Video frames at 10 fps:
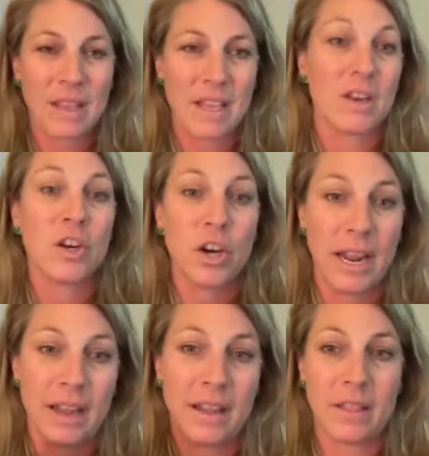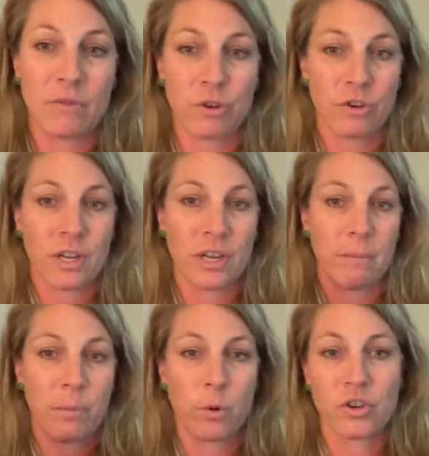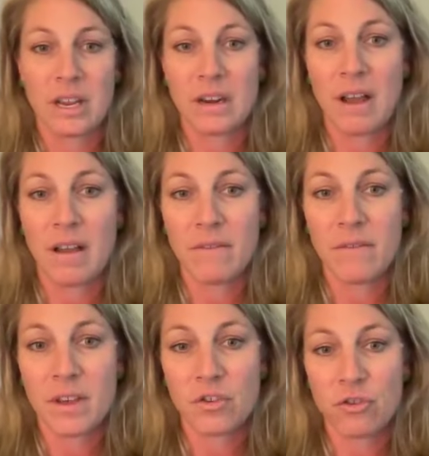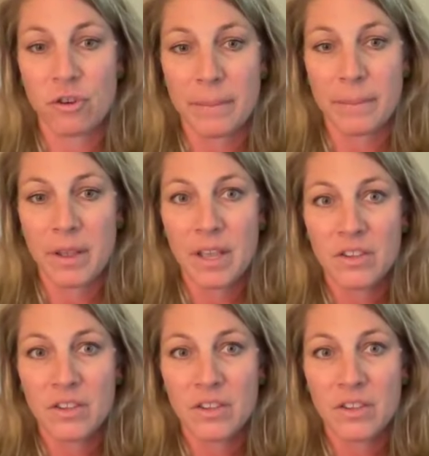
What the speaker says: integrate in the retreat portion of the trip.